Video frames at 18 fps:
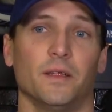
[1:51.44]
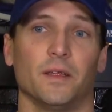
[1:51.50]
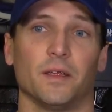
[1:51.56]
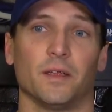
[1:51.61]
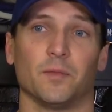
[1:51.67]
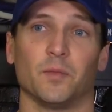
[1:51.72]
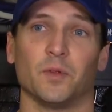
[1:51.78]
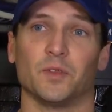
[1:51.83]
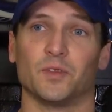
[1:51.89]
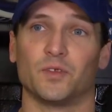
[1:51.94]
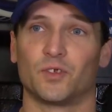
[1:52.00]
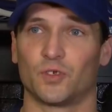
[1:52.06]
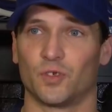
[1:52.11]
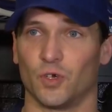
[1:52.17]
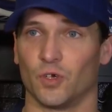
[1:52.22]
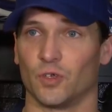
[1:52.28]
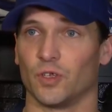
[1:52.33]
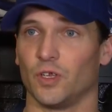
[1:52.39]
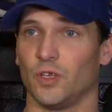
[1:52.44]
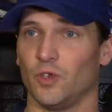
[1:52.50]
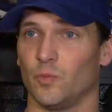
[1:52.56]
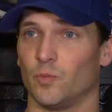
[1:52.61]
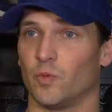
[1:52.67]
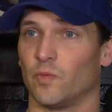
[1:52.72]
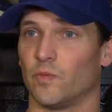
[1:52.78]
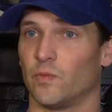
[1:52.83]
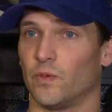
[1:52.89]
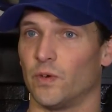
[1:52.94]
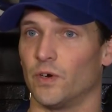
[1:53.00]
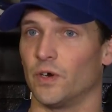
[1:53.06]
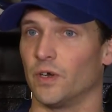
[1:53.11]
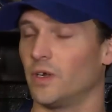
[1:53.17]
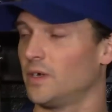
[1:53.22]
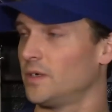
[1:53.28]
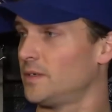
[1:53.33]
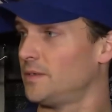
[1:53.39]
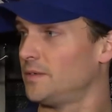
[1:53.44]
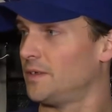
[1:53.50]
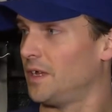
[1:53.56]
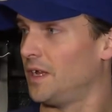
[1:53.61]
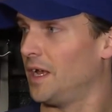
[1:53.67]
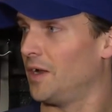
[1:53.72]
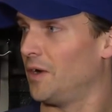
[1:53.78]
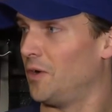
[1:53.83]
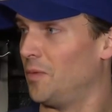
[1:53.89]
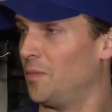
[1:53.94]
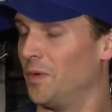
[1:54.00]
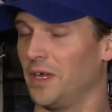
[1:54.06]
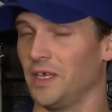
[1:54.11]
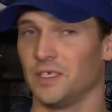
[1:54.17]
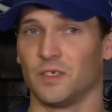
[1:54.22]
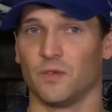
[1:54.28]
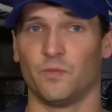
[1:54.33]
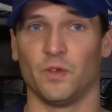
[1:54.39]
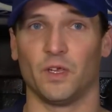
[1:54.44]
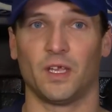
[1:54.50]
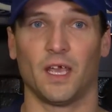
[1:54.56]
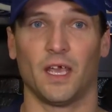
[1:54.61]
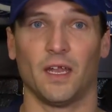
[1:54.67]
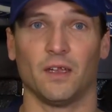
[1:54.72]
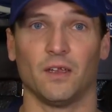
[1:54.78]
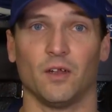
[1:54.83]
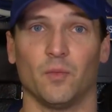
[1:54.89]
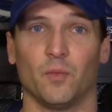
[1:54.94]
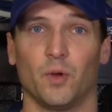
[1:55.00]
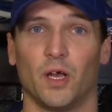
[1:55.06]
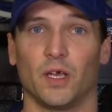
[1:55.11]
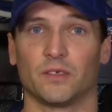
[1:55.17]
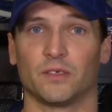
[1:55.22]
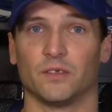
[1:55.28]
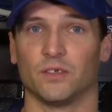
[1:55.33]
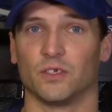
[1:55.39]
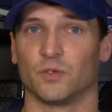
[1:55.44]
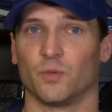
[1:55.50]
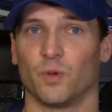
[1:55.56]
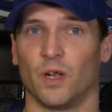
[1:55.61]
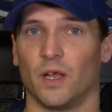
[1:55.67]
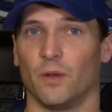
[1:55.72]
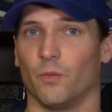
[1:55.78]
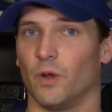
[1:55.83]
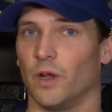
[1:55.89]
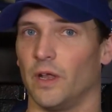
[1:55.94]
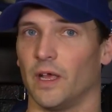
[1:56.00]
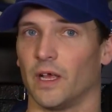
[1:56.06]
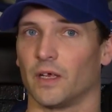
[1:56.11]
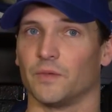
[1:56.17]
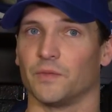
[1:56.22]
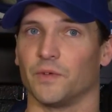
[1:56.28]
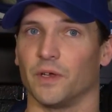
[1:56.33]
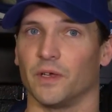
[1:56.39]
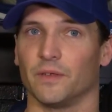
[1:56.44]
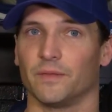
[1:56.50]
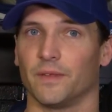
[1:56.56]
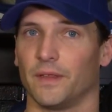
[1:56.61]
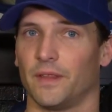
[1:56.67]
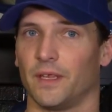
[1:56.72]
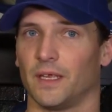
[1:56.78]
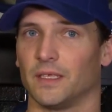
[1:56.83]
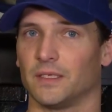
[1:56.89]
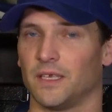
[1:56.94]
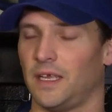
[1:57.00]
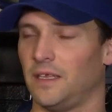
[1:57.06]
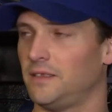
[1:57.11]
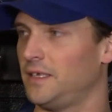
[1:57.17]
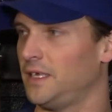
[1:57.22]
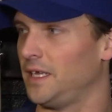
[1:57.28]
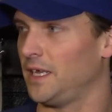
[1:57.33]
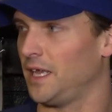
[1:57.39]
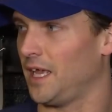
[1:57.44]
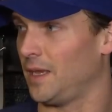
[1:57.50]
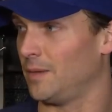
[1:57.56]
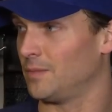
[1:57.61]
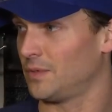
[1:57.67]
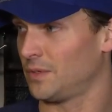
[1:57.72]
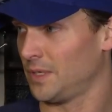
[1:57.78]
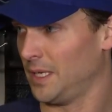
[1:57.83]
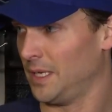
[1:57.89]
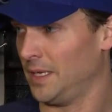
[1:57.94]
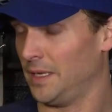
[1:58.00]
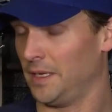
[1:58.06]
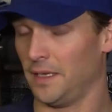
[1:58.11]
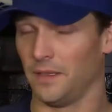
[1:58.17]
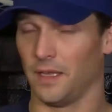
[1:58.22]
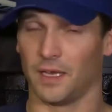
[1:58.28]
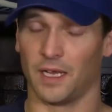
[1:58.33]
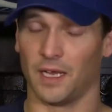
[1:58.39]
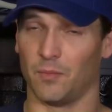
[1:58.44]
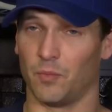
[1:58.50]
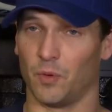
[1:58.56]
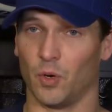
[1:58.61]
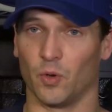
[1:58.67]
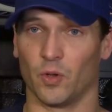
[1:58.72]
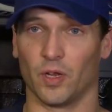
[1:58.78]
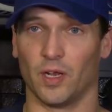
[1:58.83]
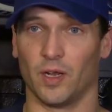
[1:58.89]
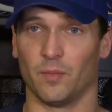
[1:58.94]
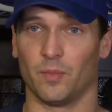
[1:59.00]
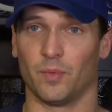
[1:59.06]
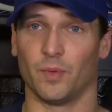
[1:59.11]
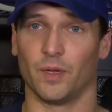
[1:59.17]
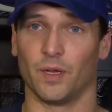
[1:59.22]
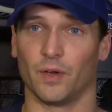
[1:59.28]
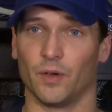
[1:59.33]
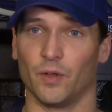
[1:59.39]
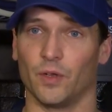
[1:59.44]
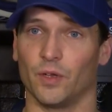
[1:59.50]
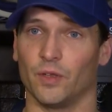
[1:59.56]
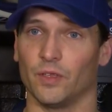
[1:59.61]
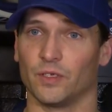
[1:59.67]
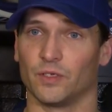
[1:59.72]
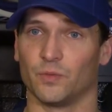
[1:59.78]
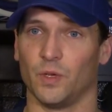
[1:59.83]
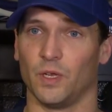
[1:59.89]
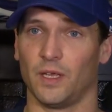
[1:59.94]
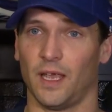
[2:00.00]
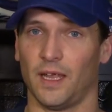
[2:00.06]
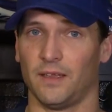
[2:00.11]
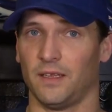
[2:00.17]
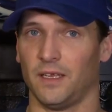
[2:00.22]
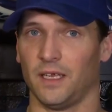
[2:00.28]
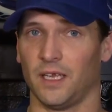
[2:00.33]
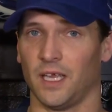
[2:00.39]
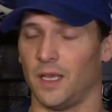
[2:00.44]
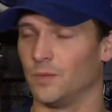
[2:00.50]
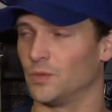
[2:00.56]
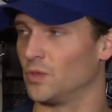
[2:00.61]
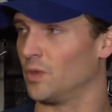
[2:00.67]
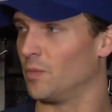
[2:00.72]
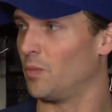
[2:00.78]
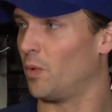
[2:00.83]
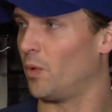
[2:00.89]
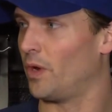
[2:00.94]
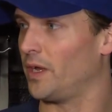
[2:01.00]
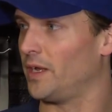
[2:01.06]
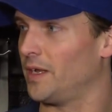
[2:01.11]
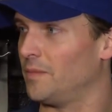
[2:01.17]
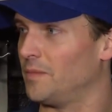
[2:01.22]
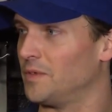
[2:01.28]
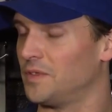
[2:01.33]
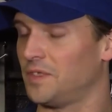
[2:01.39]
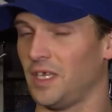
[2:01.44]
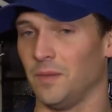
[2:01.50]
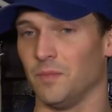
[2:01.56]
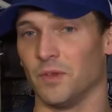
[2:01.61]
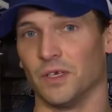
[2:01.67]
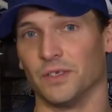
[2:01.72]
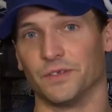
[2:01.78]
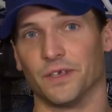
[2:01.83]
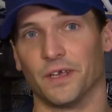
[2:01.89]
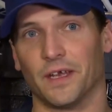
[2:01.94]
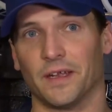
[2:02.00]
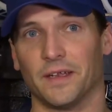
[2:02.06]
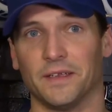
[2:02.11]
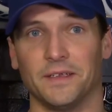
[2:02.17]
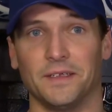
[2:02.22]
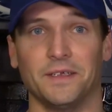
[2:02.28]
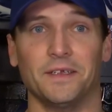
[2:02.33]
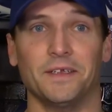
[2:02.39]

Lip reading: But certainly you'd prefer to get home ice if you can. You know, Boston just went on one heck of a, I think it's 18 games that got broken up earlier this week. 18 games with a point, and the team does that.